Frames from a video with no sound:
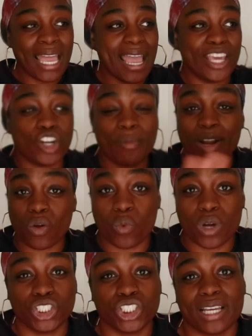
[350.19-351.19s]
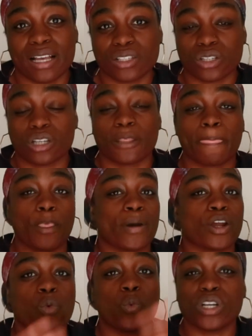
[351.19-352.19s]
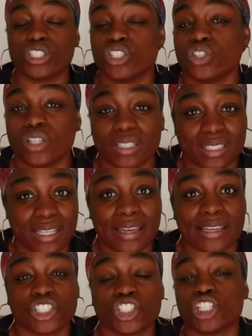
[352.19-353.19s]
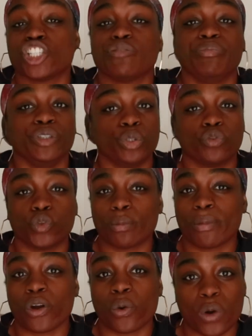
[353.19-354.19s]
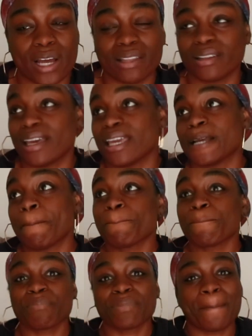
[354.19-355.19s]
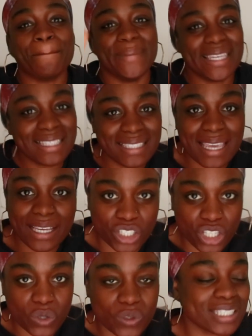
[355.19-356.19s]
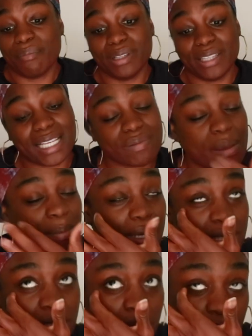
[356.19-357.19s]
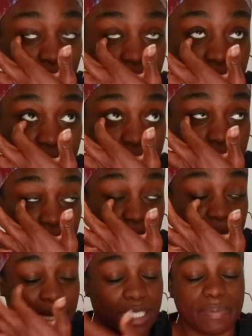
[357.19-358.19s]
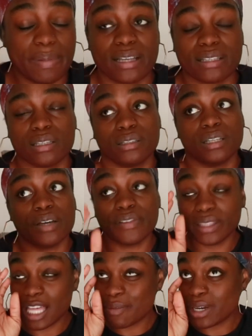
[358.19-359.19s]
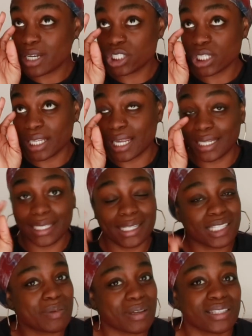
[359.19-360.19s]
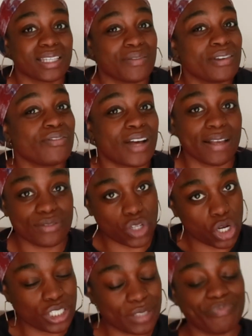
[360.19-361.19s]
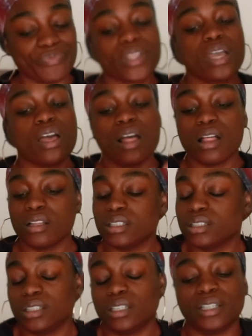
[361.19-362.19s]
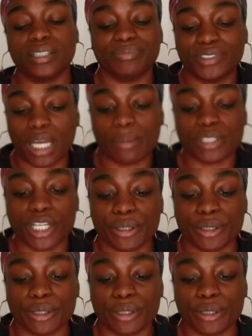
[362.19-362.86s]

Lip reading: And no matter what she has on, no matter what she looks like, she is beautiful no matter what. Like, men take notes. But that's my biggest surprise, because I didn't expect to love it that much, and I didn't expect to give it 5 stars. Top tier.